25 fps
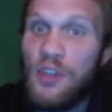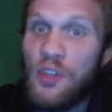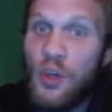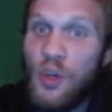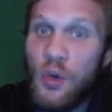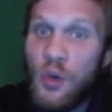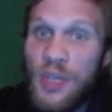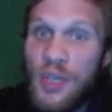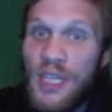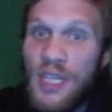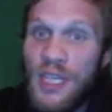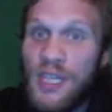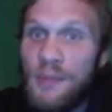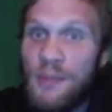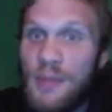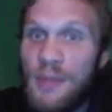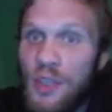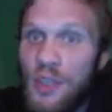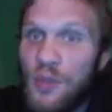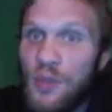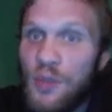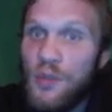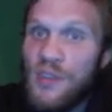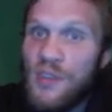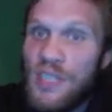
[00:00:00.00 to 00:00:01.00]
don't need to
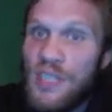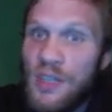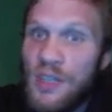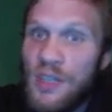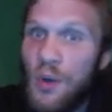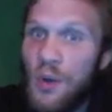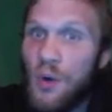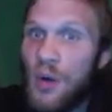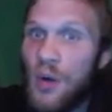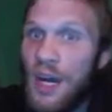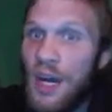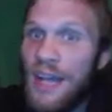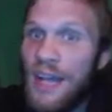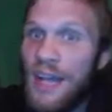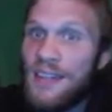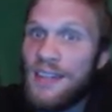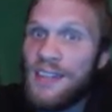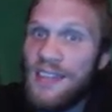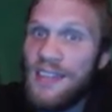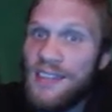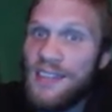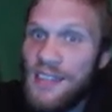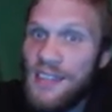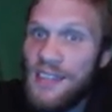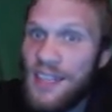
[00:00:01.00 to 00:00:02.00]
be using or
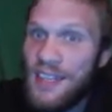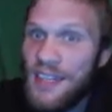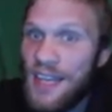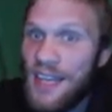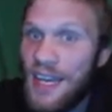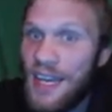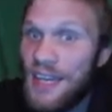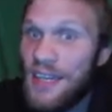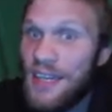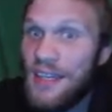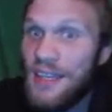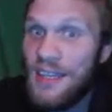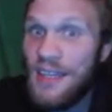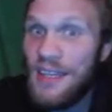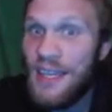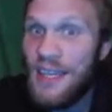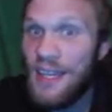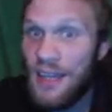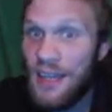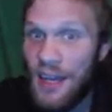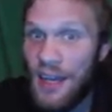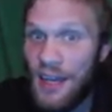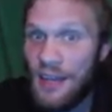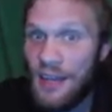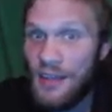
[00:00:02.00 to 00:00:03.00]
accessing the data
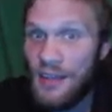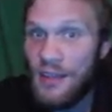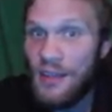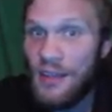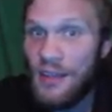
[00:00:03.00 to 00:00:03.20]
cannot.